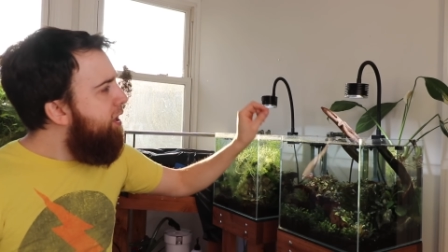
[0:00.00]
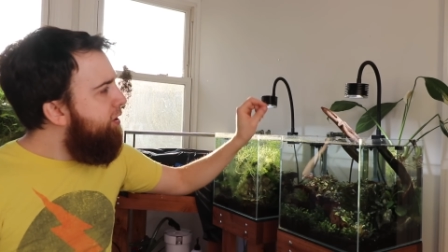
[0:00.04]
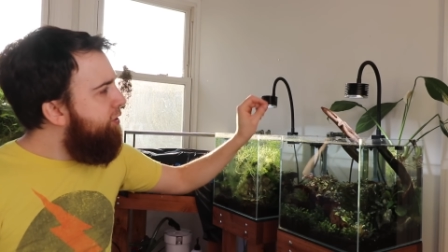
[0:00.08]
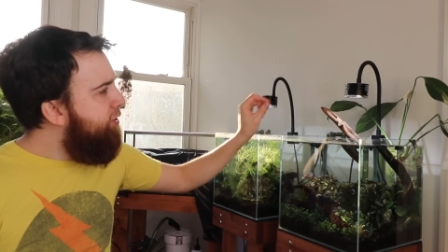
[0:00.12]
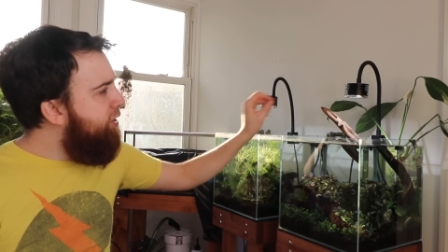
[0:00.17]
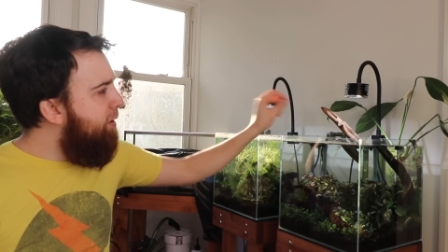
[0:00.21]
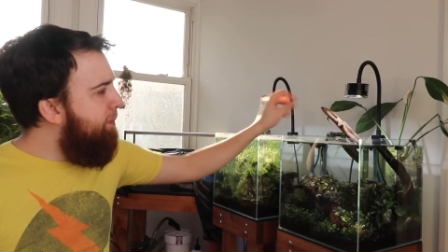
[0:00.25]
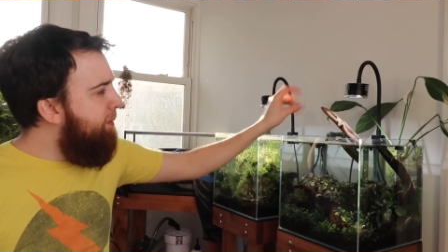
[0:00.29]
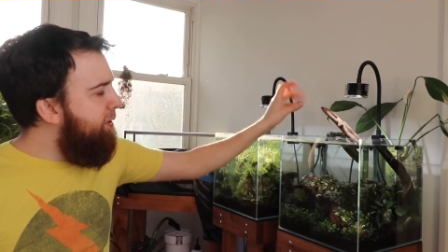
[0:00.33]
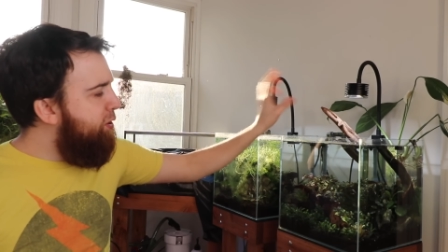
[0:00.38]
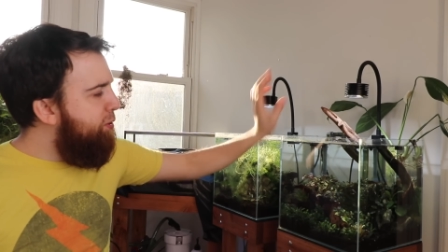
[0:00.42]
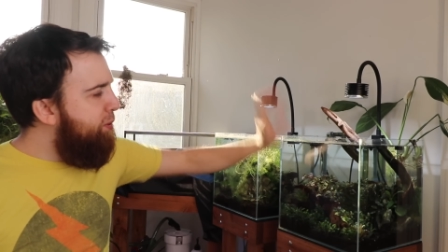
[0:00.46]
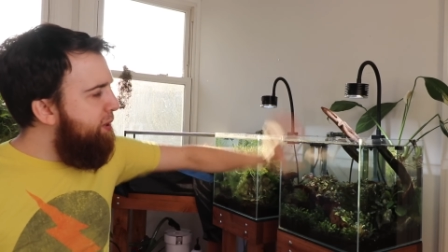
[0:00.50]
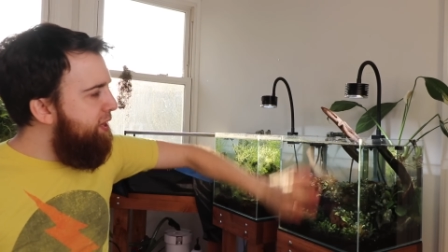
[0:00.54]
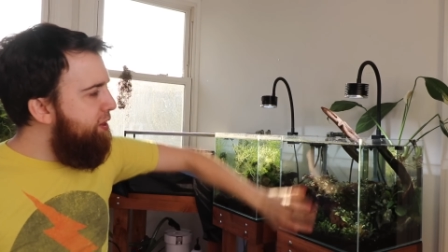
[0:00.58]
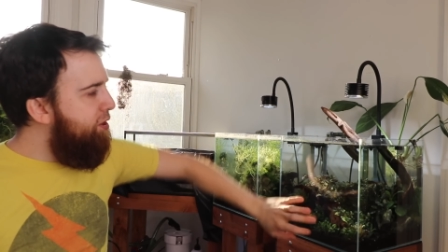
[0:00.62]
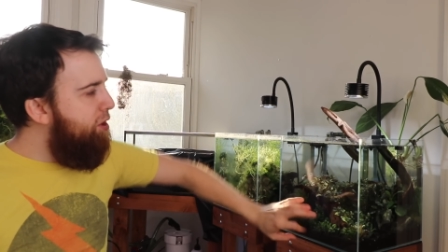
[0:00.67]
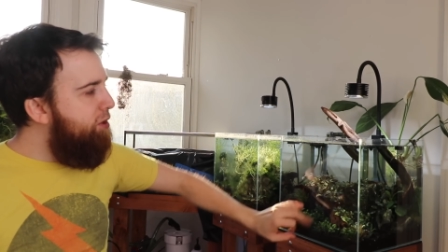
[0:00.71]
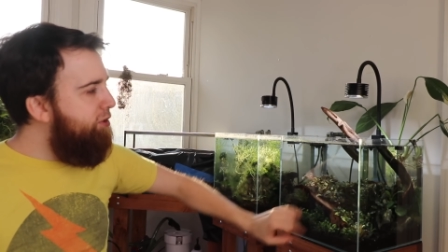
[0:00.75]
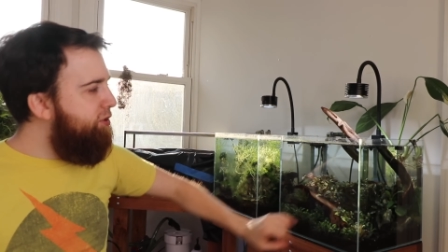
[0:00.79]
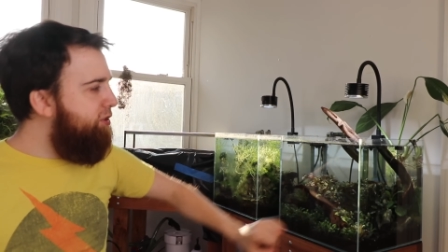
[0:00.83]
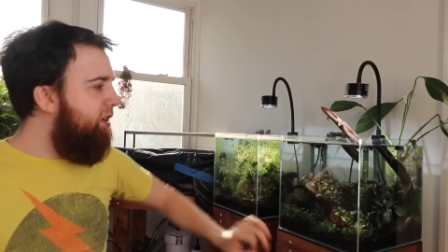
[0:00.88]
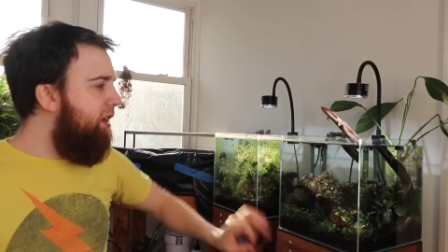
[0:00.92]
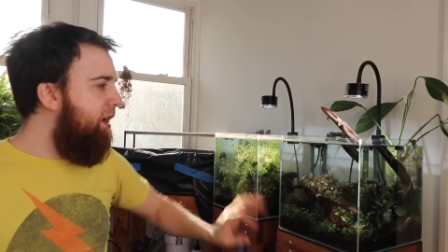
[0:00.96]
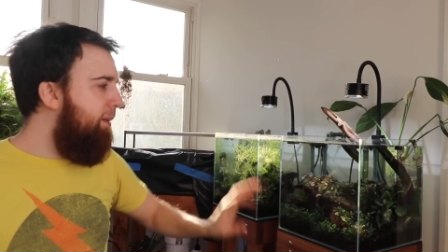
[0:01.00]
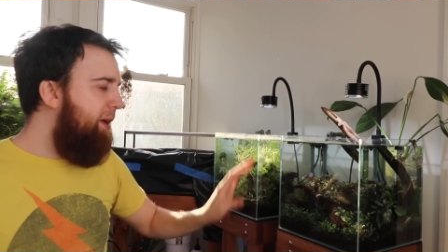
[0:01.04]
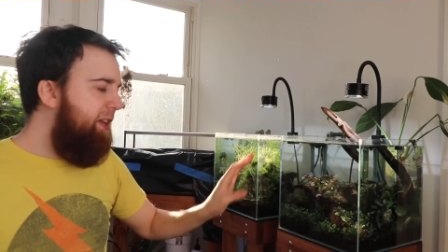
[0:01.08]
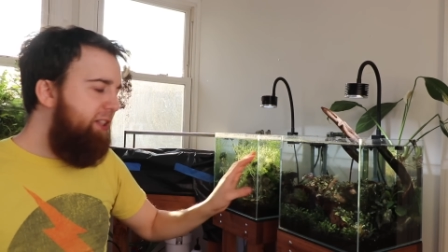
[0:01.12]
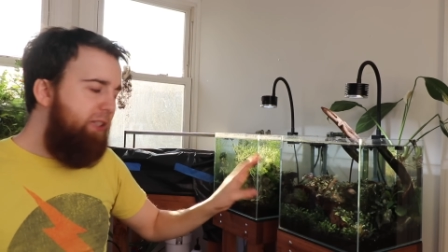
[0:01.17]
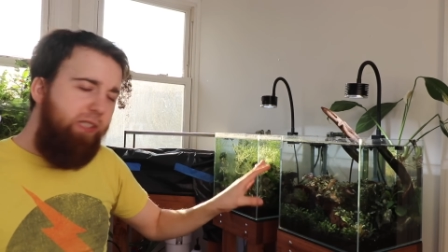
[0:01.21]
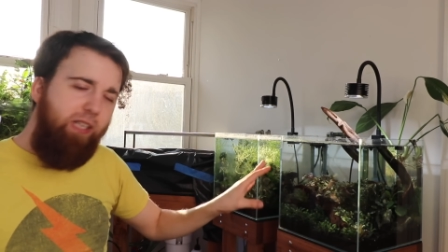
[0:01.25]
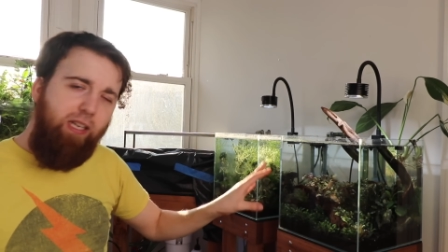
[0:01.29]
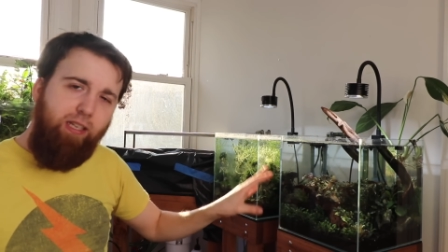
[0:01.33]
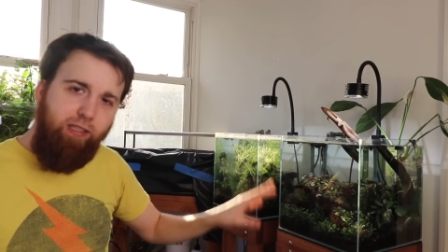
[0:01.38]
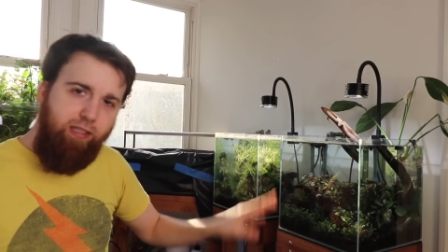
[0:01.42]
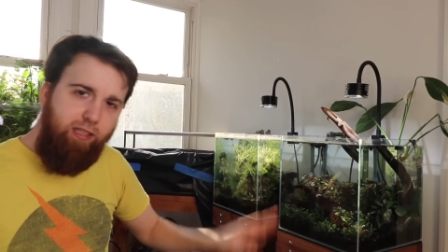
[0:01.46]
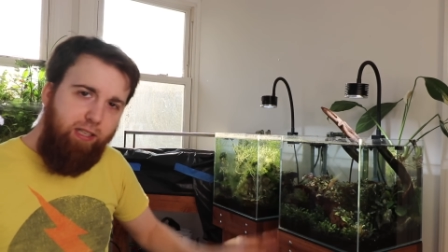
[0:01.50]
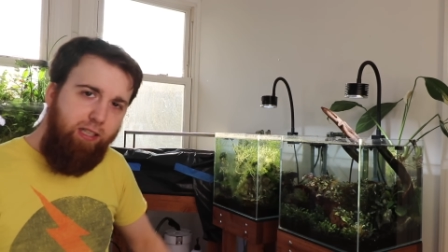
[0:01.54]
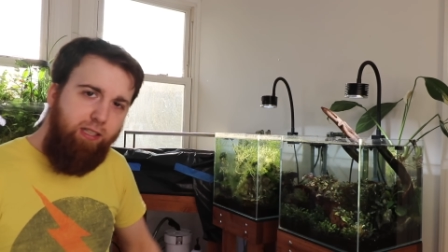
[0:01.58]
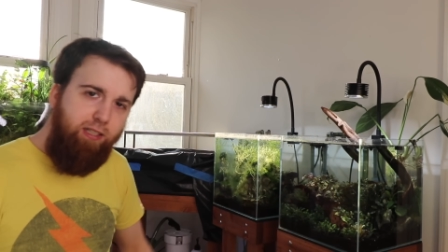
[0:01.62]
So between those, you get about $60,